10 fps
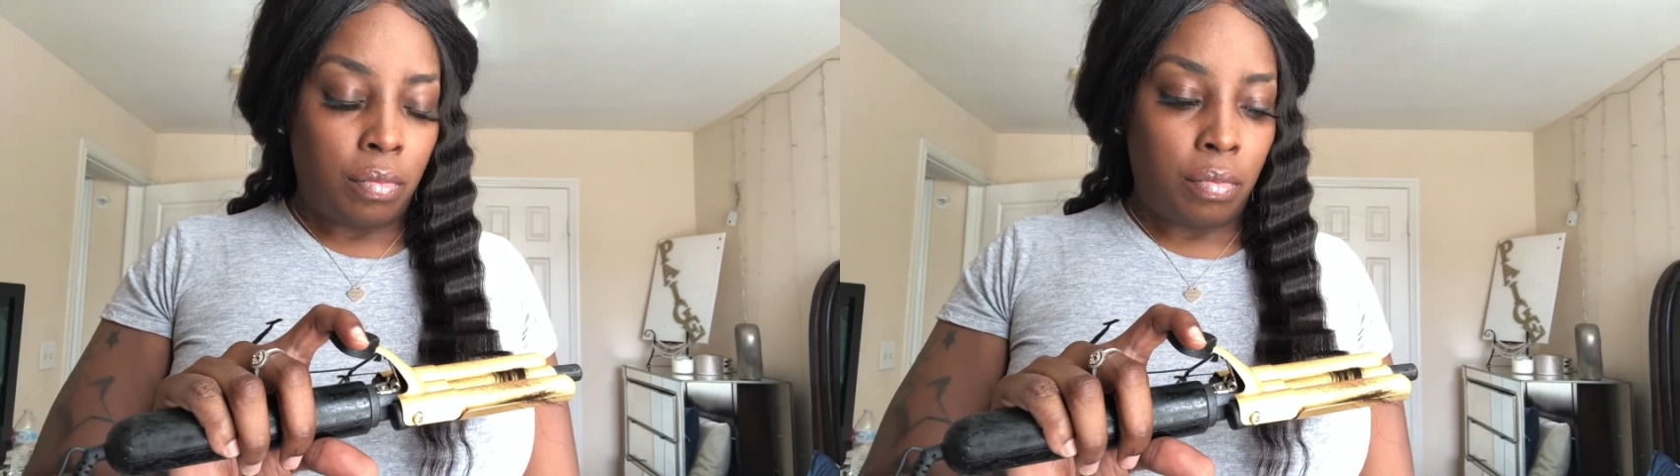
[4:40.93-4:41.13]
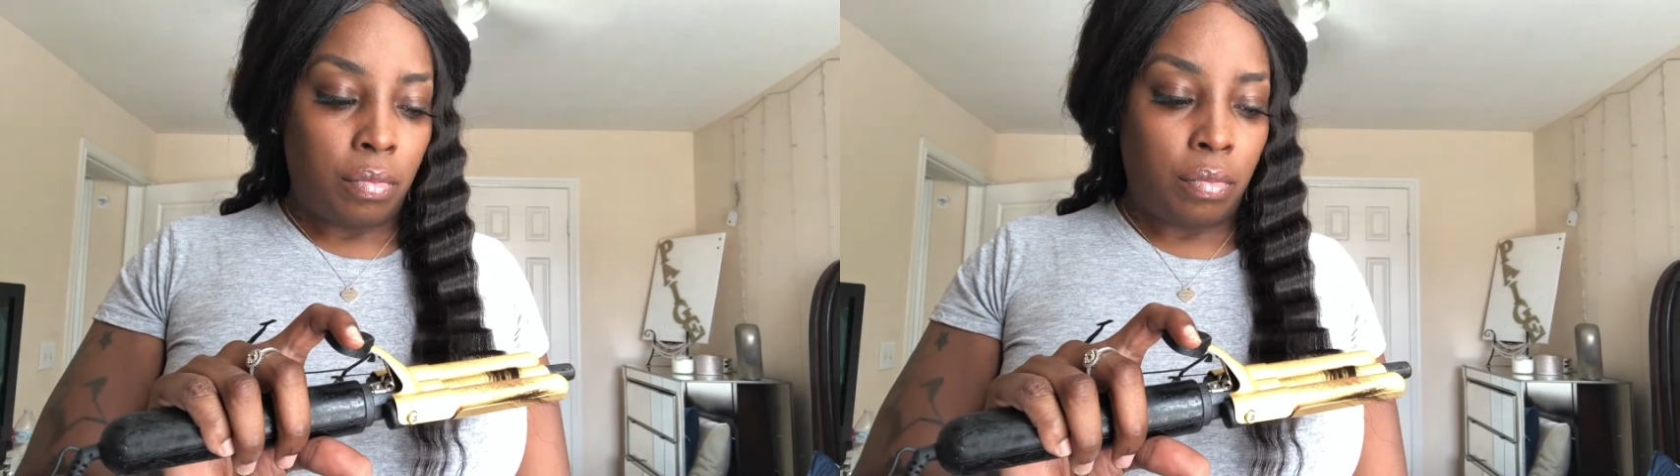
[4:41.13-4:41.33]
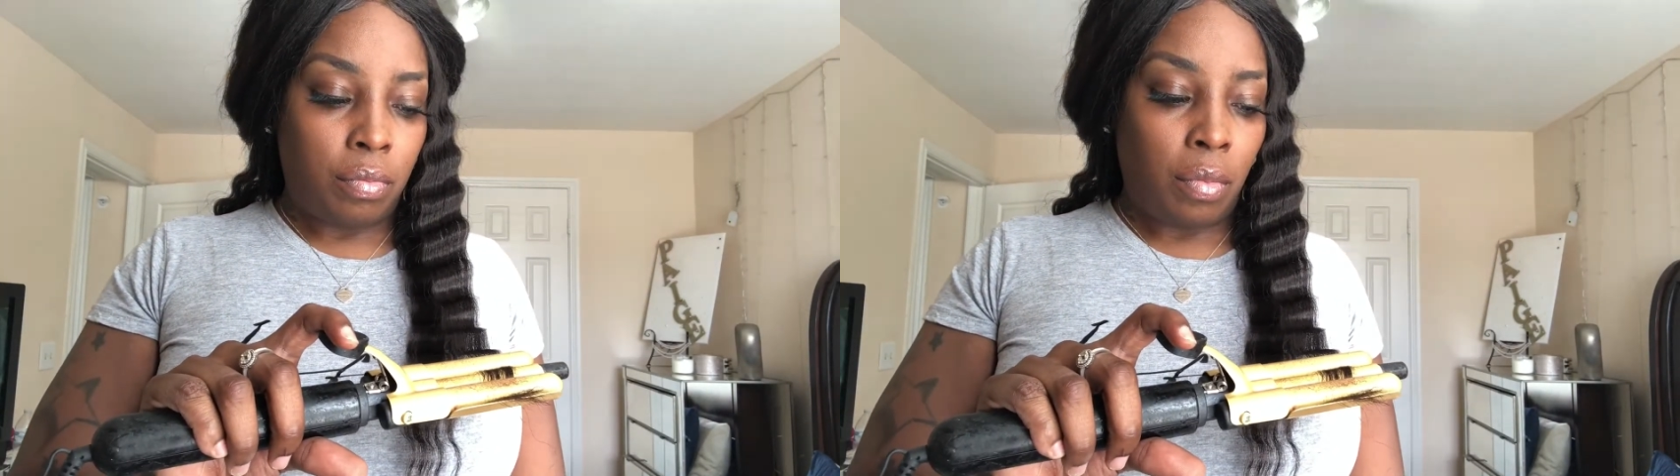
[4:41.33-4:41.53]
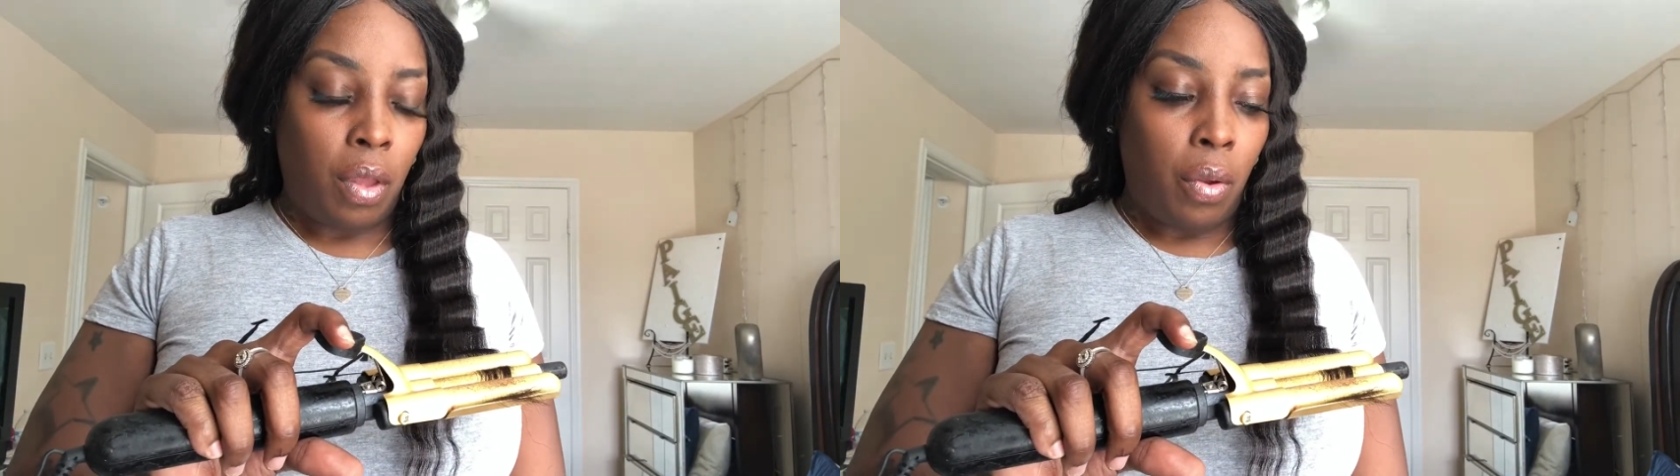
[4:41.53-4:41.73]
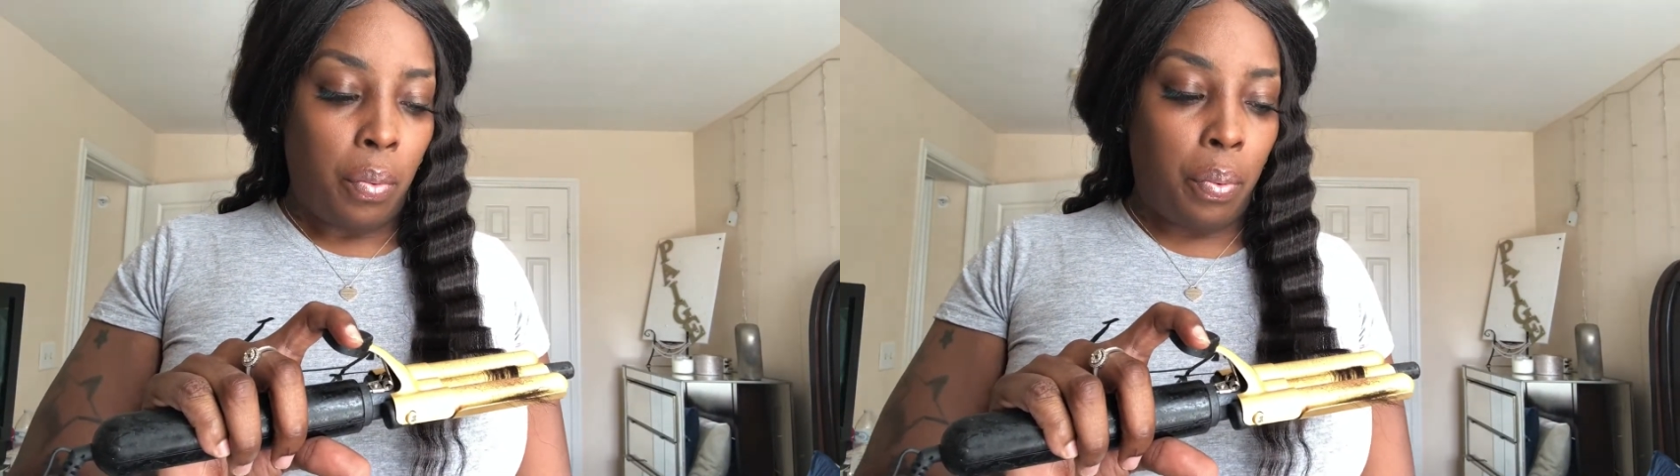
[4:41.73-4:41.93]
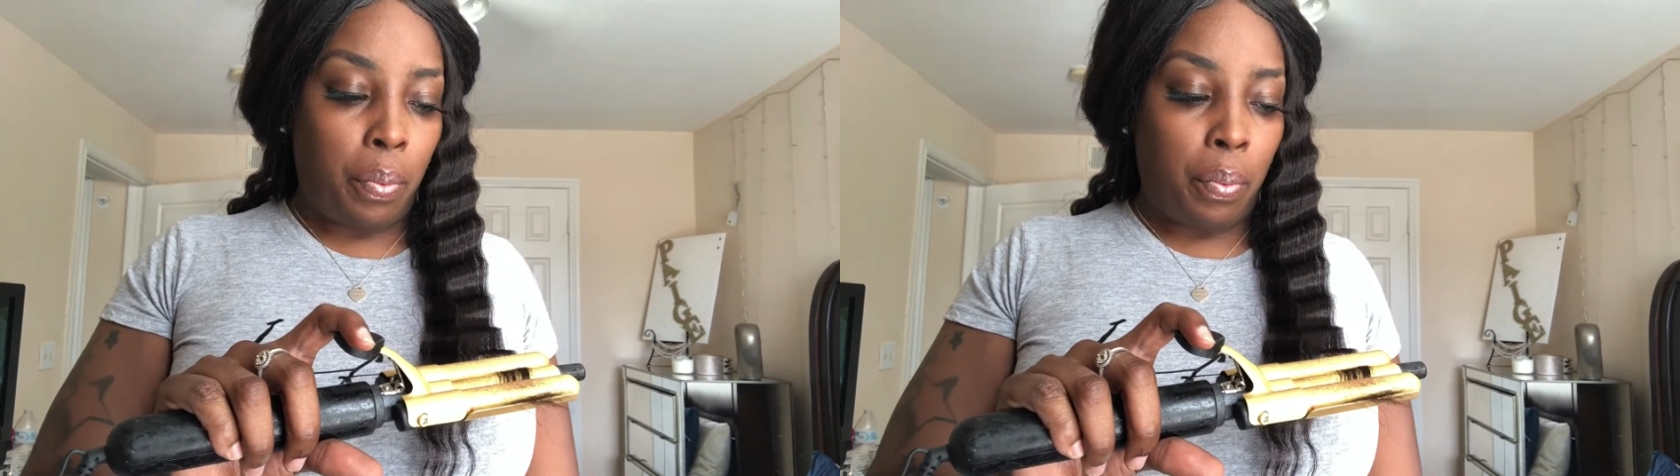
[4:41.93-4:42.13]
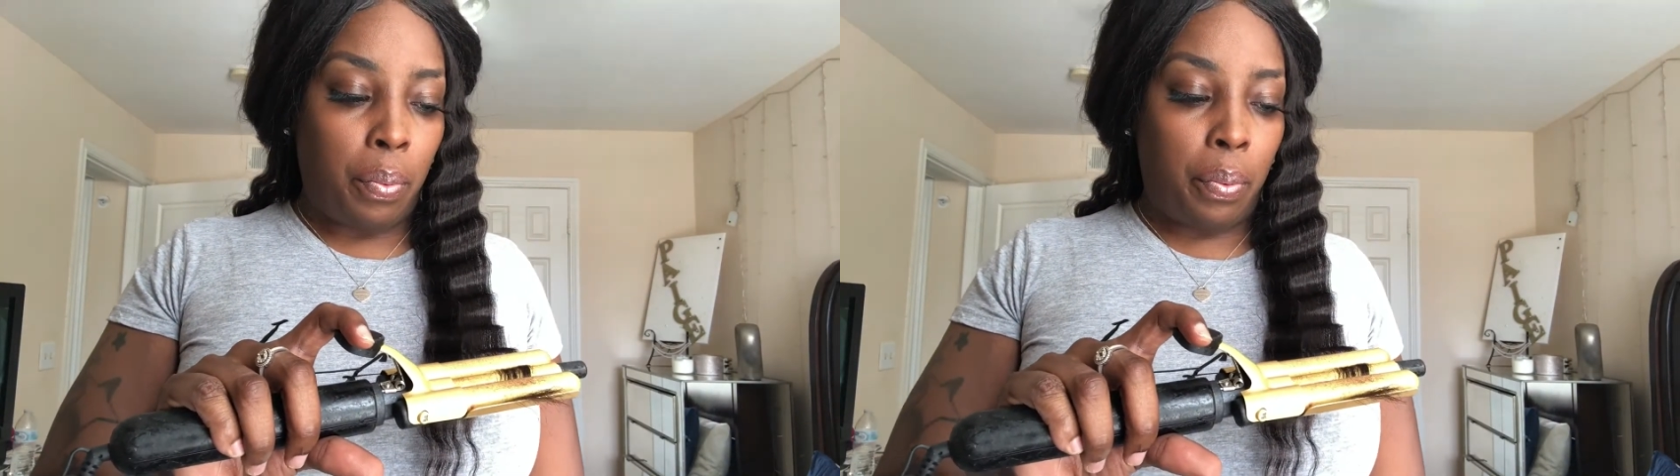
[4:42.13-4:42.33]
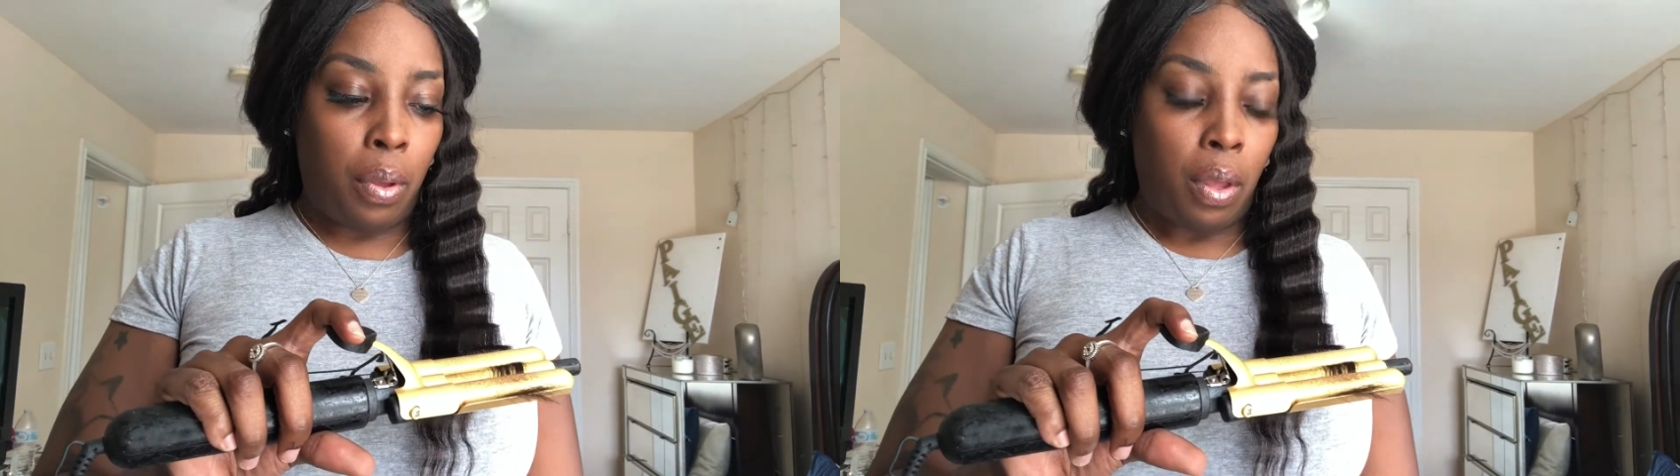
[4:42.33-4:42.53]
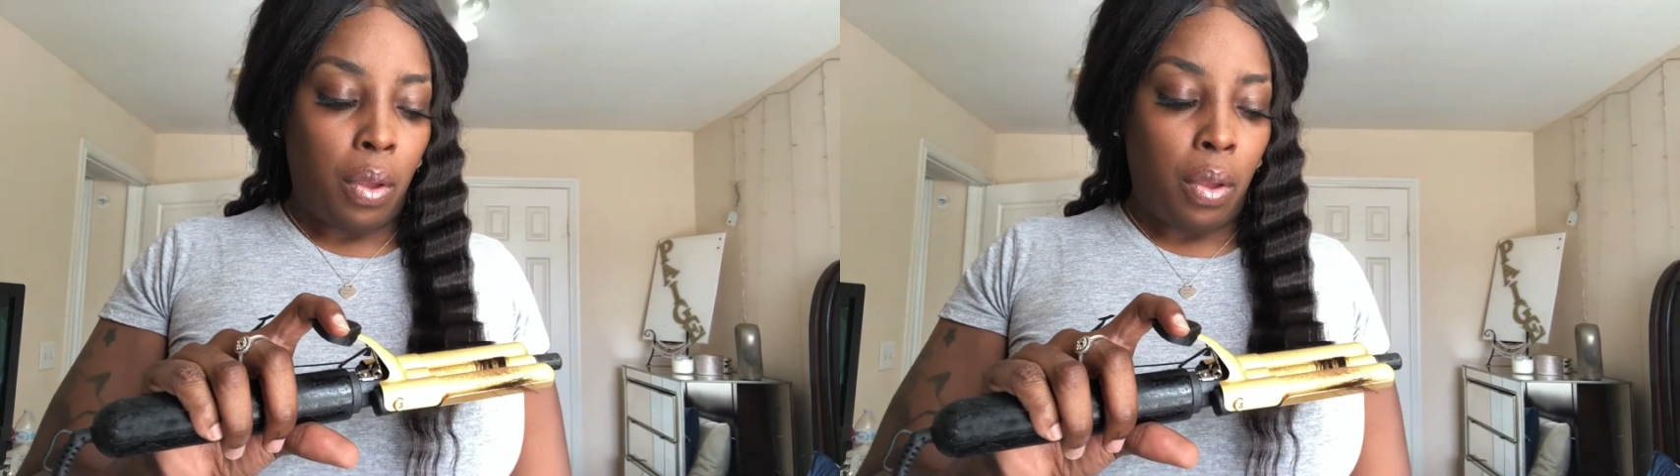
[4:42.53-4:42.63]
with the necessary